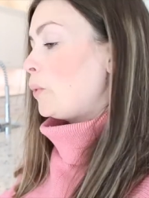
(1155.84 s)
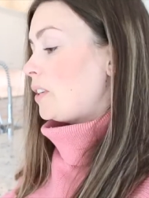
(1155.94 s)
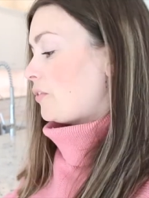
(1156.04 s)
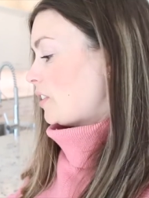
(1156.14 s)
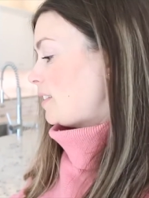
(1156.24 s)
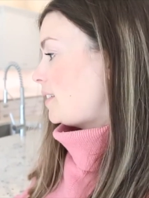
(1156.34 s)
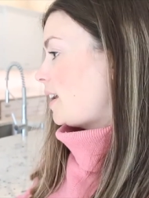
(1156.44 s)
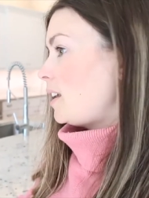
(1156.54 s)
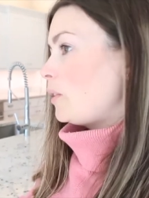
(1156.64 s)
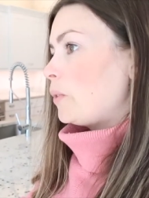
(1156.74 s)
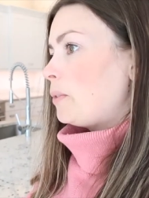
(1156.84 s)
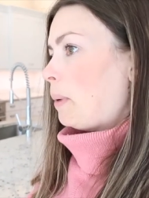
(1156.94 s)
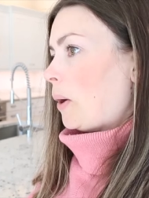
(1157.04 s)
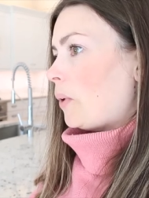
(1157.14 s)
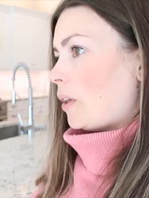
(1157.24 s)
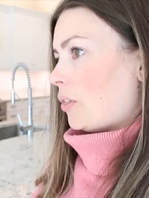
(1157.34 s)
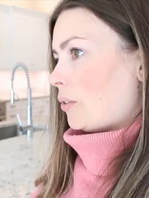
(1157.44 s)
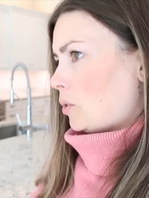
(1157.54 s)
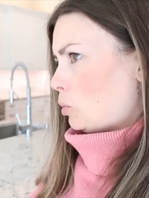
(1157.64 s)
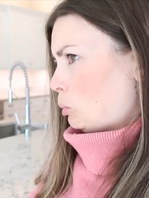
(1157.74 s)
to a different state. It was about a
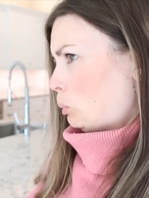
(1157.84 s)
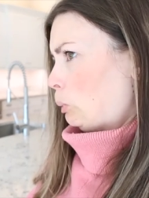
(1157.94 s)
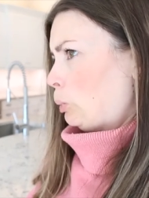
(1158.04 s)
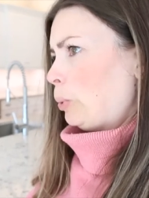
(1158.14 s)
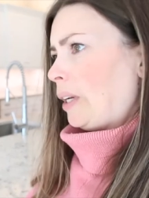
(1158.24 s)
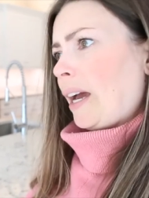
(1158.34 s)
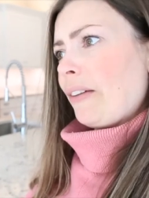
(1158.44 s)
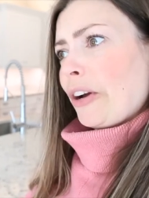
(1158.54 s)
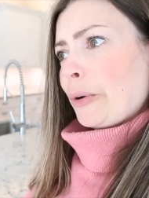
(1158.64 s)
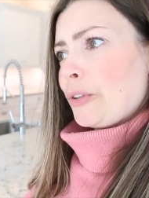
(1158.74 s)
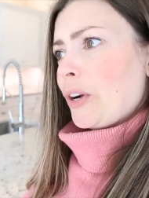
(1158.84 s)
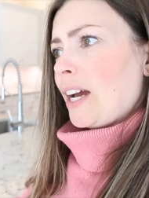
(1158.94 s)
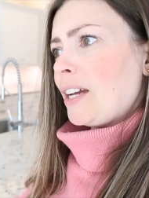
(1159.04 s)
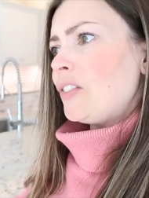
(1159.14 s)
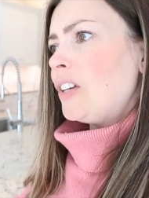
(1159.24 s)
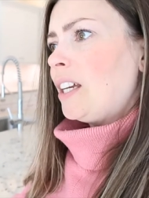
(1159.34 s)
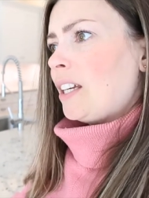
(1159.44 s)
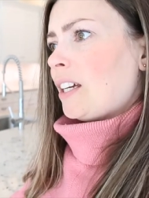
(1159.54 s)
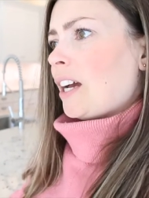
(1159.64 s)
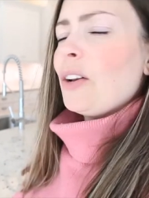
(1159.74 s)
2.5 hour drive.
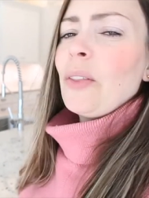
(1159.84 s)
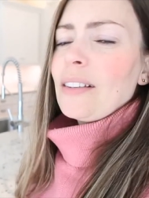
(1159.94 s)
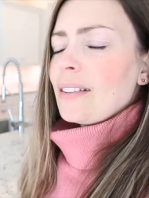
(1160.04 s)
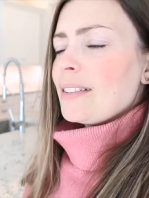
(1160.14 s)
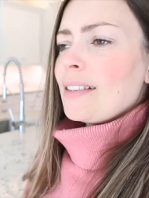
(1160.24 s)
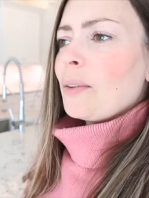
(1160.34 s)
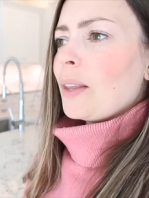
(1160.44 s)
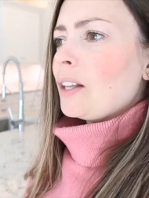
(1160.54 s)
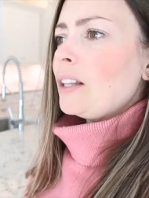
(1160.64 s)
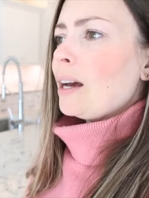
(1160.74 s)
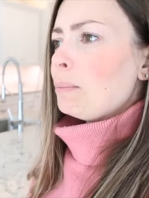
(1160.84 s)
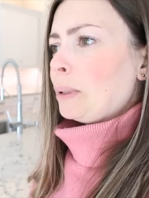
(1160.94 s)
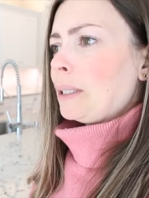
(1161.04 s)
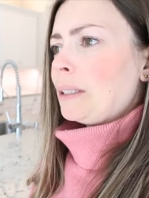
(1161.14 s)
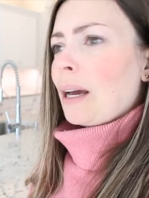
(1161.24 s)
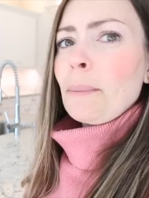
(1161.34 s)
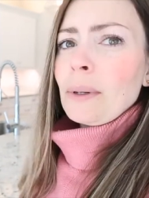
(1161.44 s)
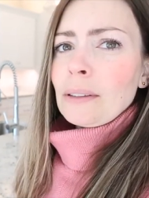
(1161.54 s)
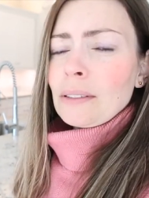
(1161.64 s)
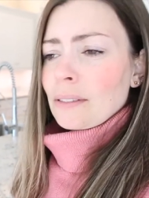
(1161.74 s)
I know that doesn't sound like a lot, but I'm
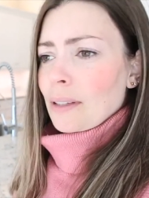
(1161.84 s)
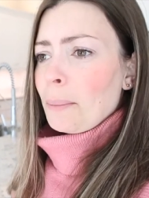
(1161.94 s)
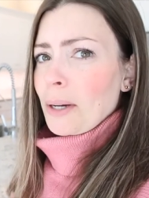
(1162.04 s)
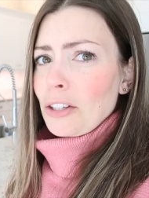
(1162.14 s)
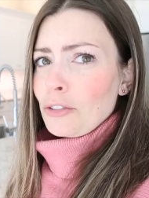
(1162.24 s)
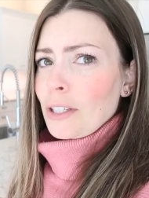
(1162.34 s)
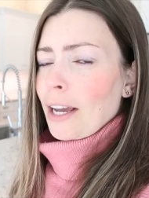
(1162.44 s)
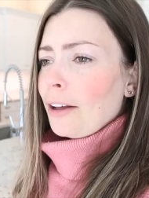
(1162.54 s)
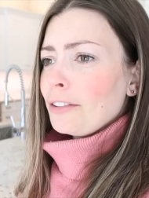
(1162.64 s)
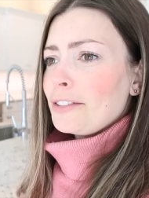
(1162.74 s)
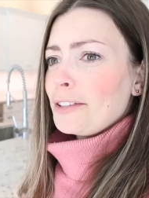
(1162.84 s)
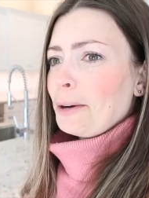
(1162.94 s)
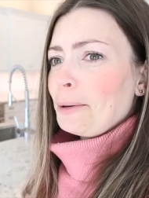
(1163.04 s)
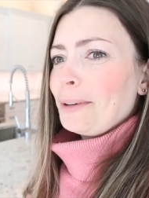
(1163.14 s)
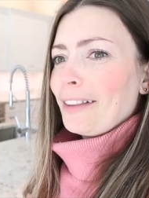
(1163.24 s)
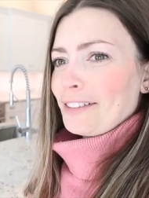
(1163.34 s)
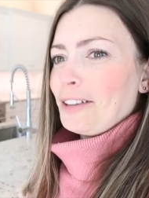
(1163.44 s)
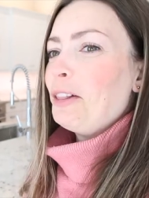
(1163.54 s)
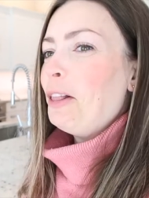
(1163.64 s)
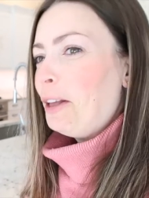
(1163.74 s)
a country gal, so it's
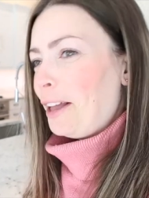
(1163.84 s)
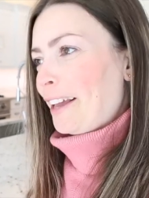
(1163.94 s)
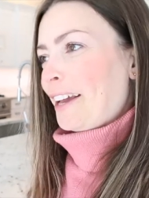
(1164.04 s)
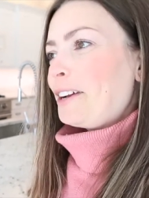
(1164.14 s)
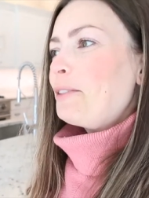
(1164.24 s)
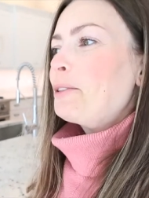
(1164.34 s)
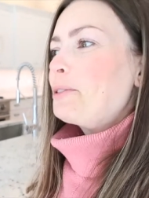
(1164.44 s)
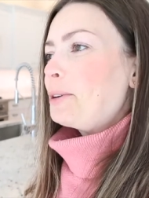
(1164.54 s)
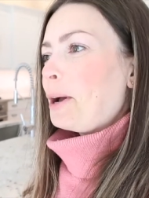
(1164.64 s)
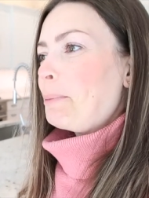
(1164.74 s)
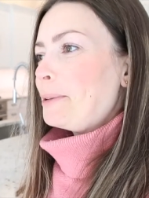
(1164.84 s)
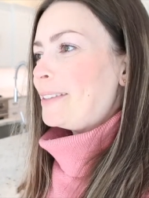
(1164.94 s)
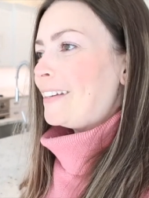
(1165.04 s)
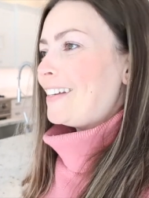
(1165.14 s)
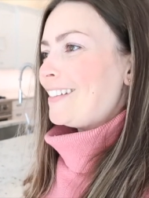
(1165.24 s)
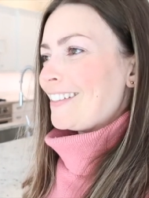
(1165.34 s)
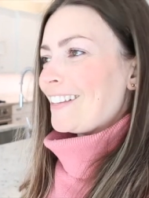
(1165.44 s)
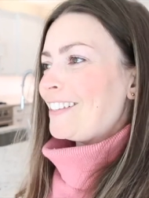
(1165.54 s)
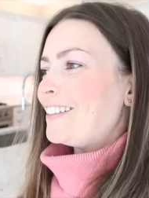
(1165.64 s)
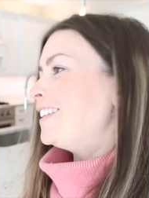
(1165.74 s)
going through a couple cities,
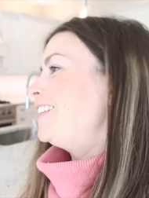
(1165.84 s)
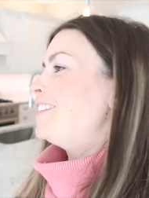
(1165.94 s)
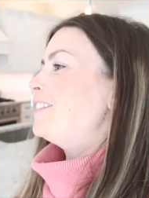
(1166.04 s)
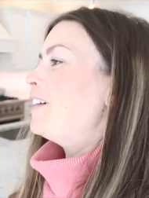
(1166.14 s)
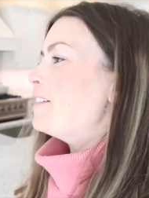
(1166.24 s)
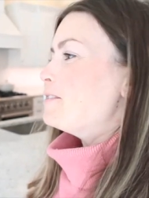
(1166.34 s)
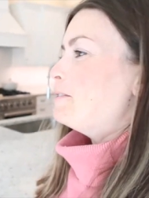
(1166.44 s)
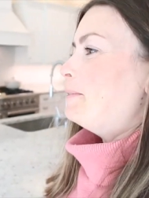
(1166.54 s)
that's a lot for